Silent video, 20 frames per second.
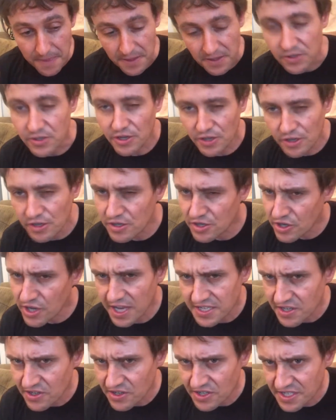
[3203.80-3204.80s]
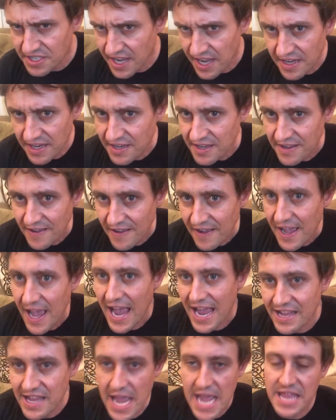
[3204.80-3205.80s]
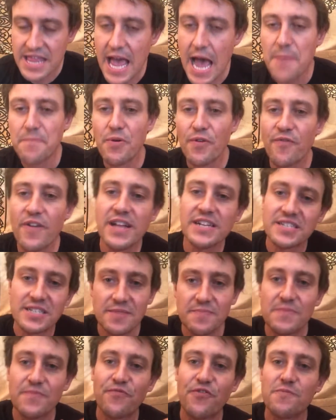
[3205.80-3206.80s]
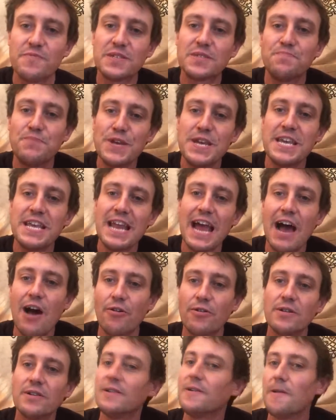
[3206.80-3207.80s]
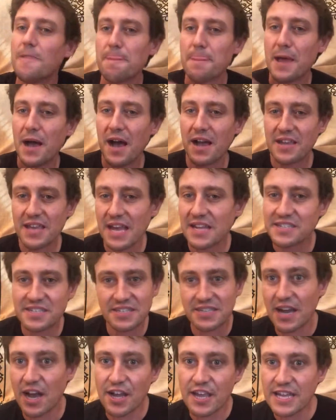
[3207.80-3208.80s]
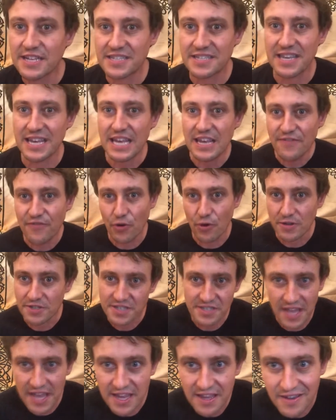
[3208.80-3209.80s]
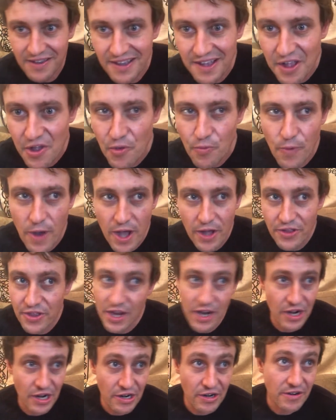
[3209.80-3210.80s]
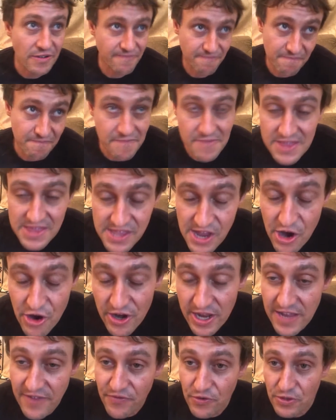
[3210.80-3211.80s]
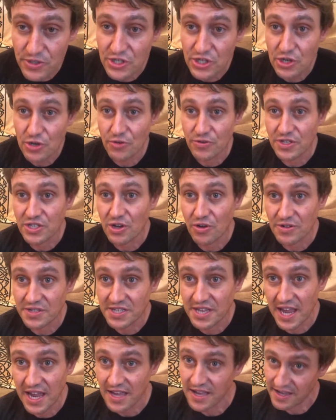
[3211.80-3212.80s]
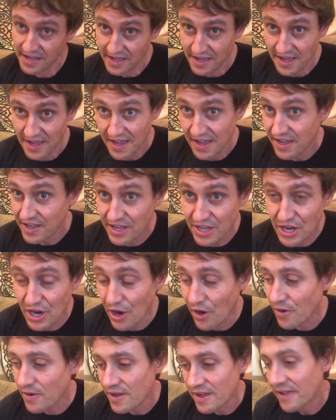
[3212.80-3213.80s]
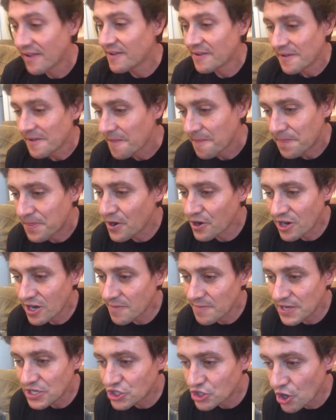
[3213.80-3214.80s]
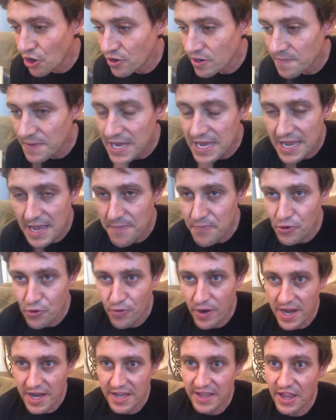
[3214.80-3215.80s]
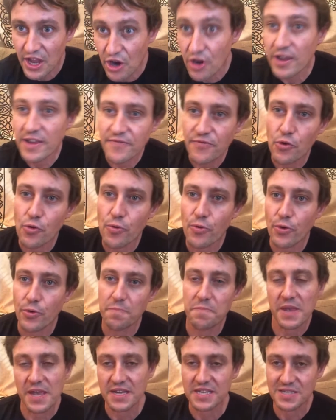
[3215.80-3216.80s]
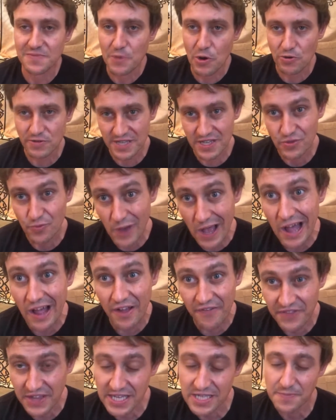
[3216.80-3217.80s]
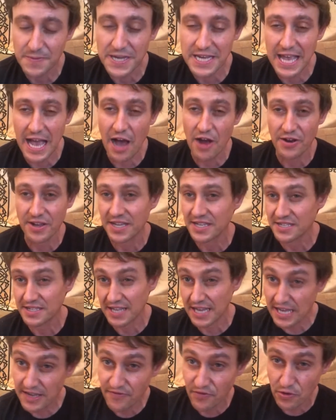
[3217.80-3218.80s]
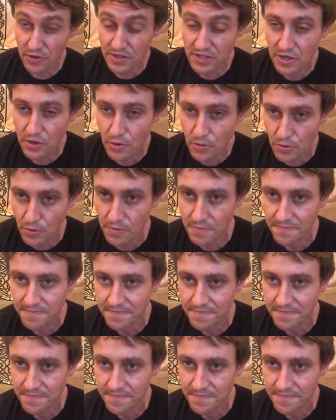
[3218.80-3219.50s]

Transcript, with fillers: Do, do you guys understand? And, and that prevents them from speaking out against against the evil. It's like, well, they're, they're evil too. So it's like, you know, they're going to be shown to be a hypocrite and their evil will be exposed as well if they speak out against the evil in total.